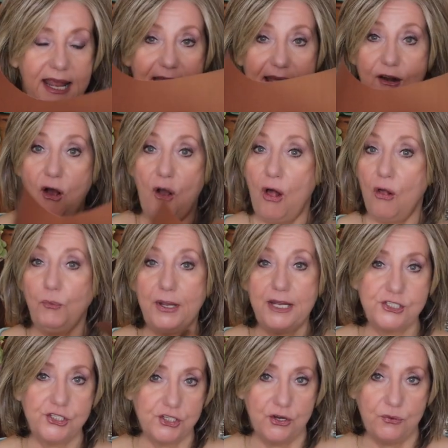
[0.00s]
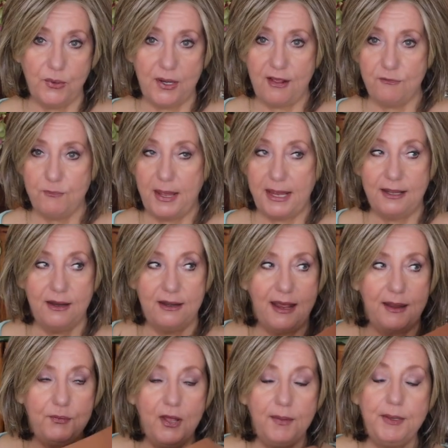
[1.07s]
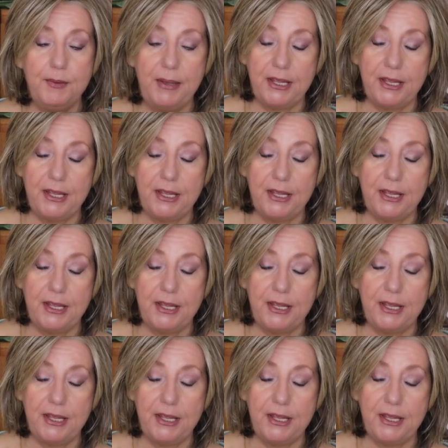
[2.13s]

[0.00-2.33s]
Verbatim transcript: and all winter when I make, and I probably